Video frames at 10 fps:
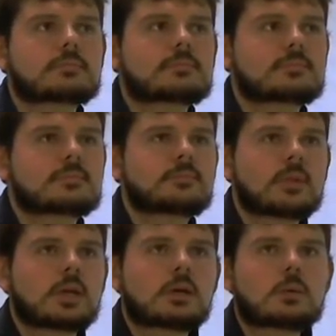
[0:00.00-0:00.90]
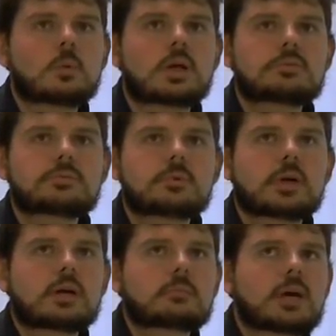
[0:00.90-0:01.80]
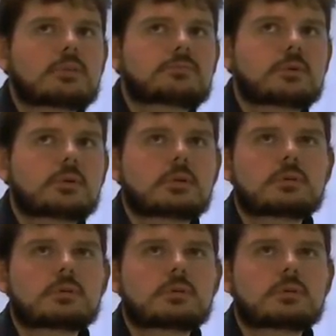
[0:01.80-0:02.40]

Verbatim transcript: Well, have, for, um, have fun, go forth,